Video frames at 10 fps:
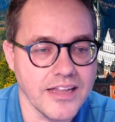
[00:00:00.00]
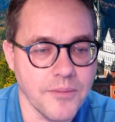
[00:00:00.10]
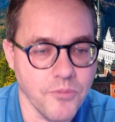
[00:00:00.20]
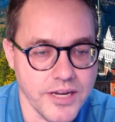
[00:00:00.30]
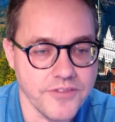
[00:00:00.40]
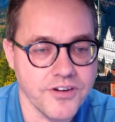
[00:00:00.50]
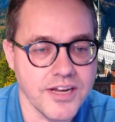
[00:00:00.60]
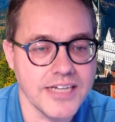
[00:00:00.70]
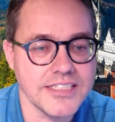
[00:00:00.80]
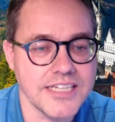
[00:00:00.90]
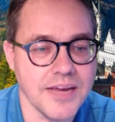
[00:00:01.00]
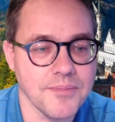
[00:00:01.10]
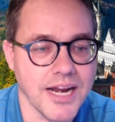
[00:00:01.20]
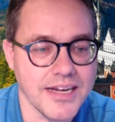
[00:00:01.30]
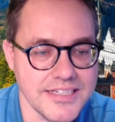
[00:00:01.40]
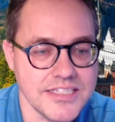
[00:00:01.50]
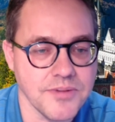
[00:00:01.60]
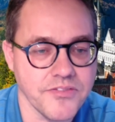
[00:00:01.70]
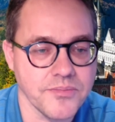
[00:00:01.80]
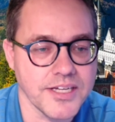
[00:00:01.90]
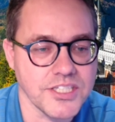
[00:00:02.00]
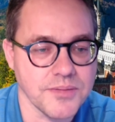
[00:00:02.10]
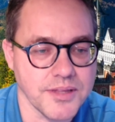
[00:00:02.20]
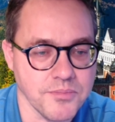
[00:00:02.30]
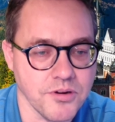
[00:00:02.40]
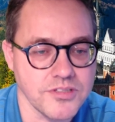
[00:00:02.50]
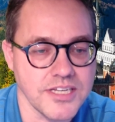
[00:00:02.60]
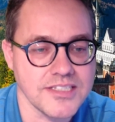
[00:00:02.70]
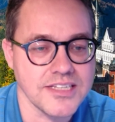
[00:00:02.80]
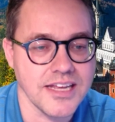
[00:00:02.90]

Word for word: I'm waiting for an I T A, but I need some information about the process